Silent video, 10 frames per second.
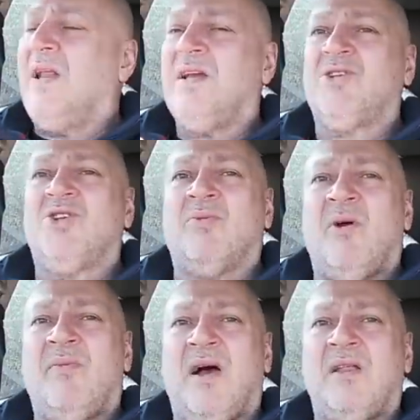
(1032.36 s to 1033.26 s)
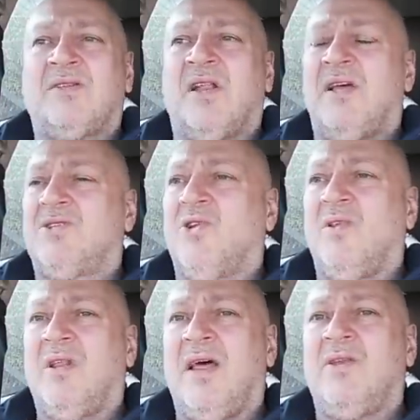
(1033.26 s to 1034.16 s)
can I ask you something about this lad? So
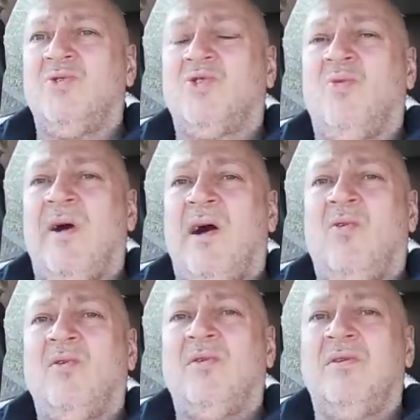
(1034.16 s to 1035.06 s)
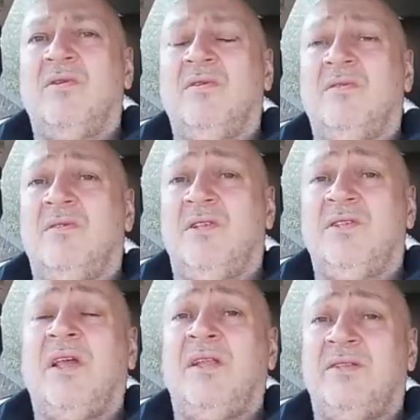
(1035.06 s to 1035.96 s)
the lad who's come out,
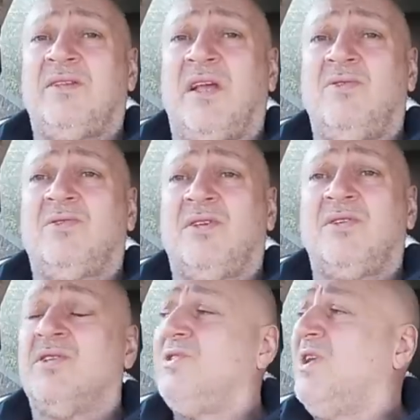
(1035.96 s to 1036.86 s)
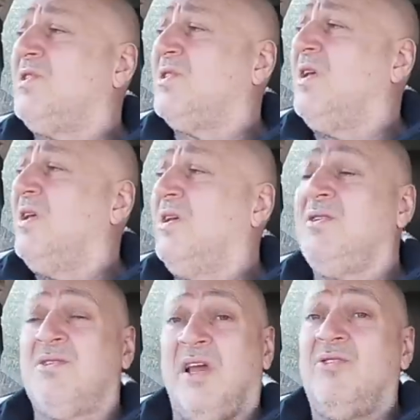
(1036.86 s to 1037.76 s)
there's intel to suggest that
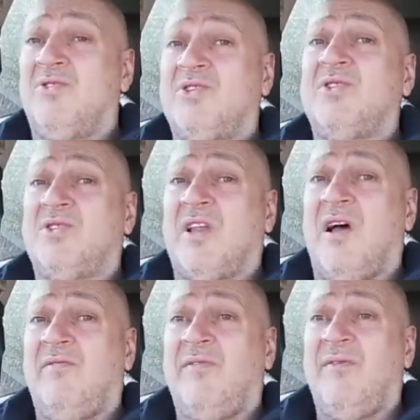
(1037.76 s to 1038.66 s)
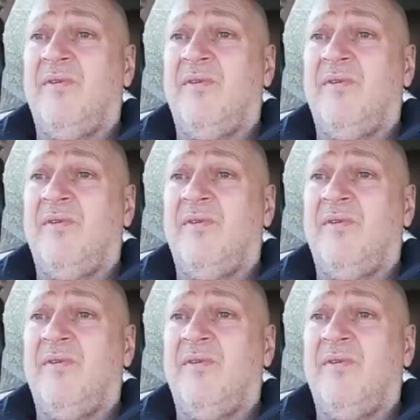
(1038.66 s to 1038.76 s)
he's dangerous to staff.